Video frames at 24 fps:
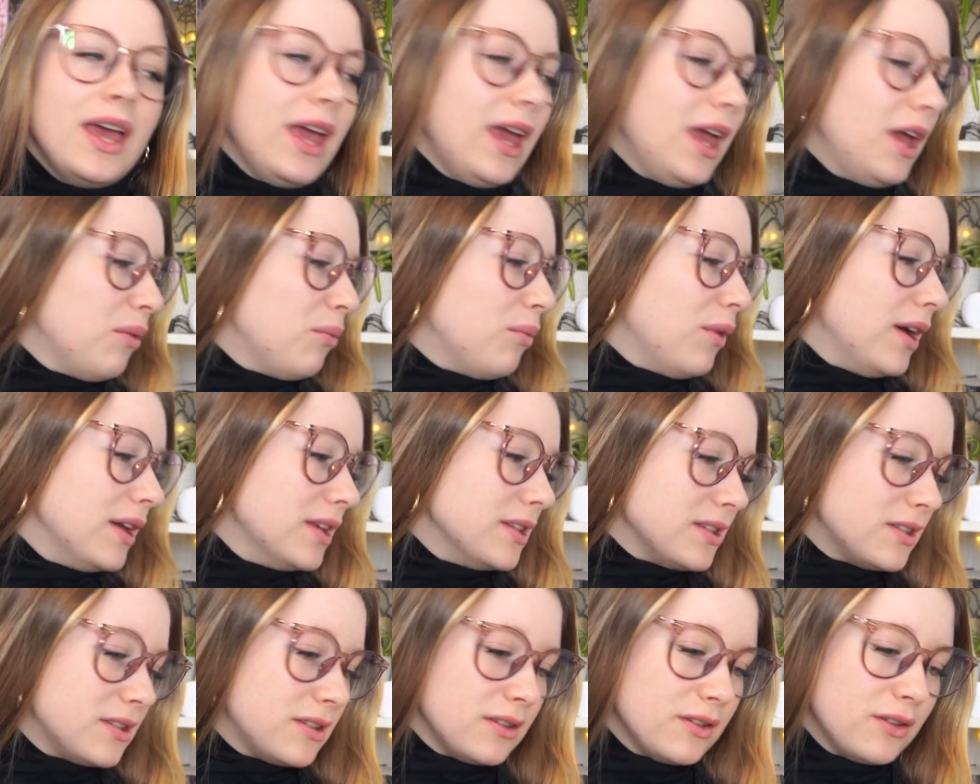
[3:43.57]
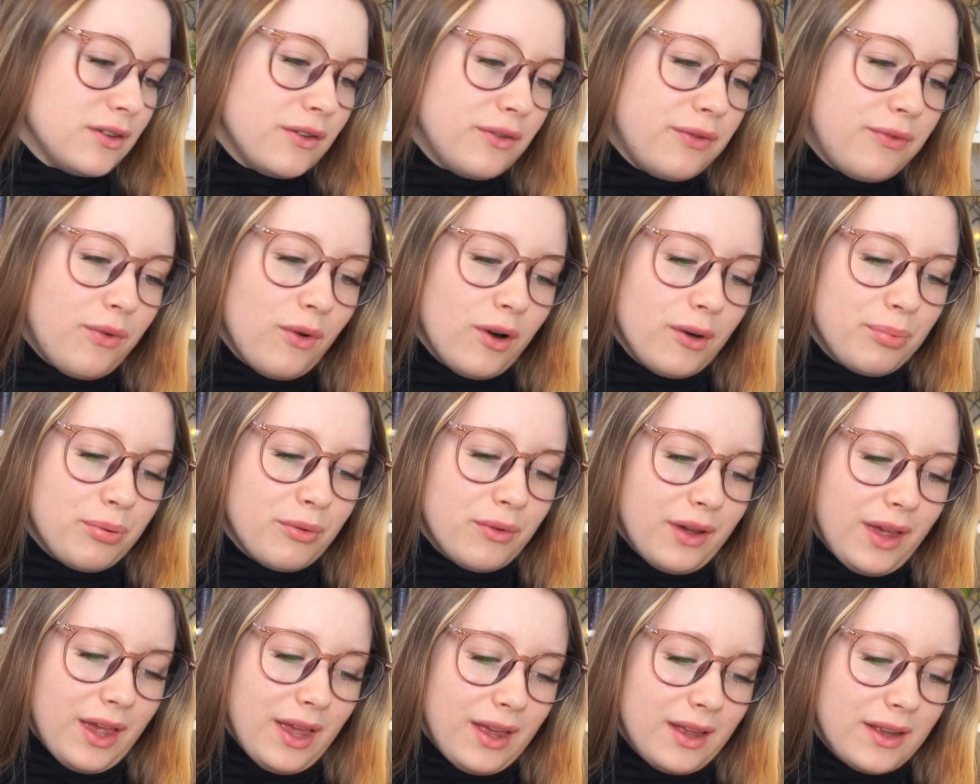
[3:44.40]
it was
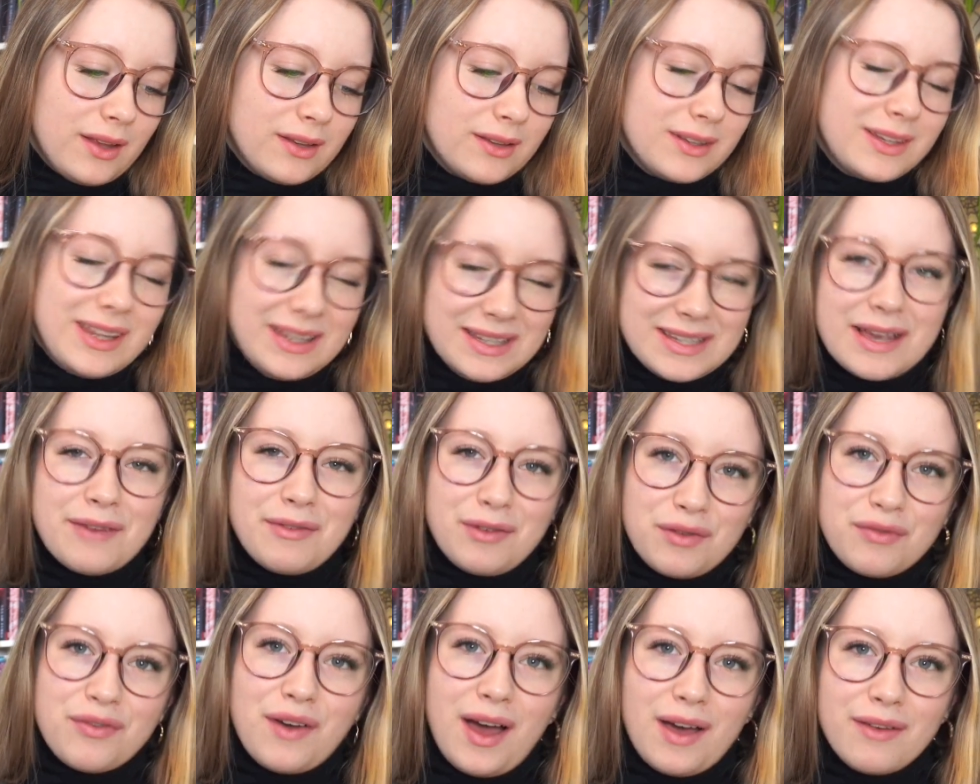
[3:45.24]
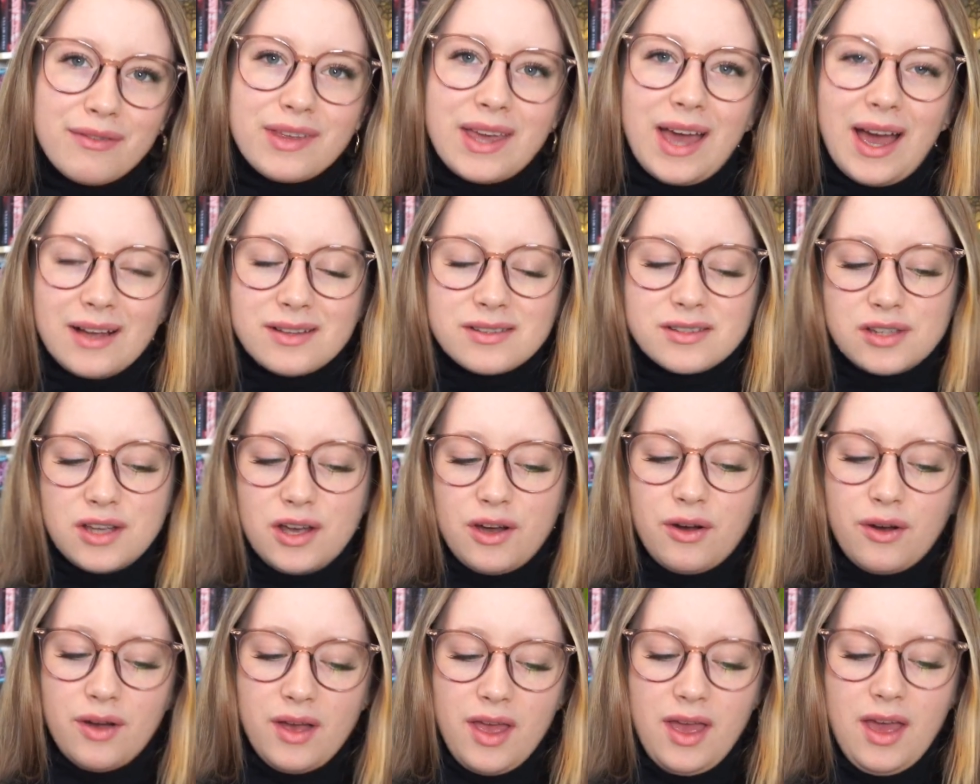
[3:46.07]
4.75 yeah
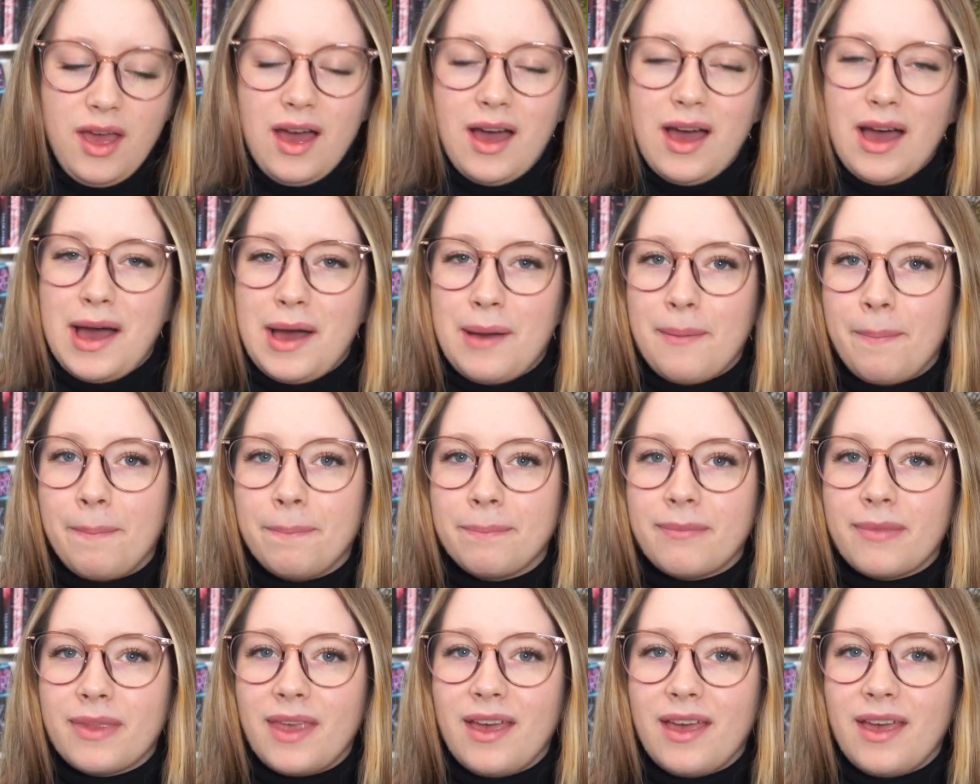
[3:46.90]
so um